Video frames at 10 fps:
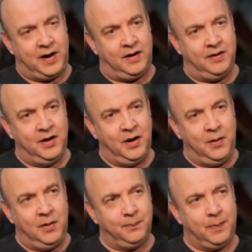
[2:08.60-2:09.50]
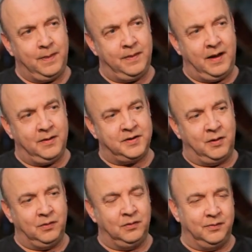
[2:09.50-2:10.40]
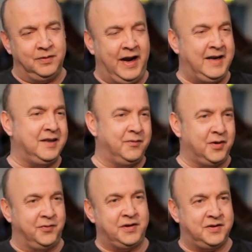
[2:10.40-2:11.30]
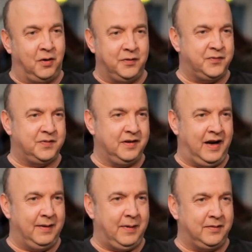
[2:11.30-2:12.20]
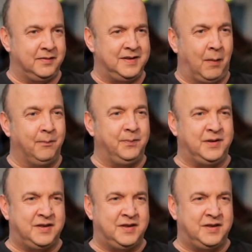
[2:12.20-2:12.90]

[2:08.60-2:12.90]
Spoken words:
were the kind of natives of this sort of dumpy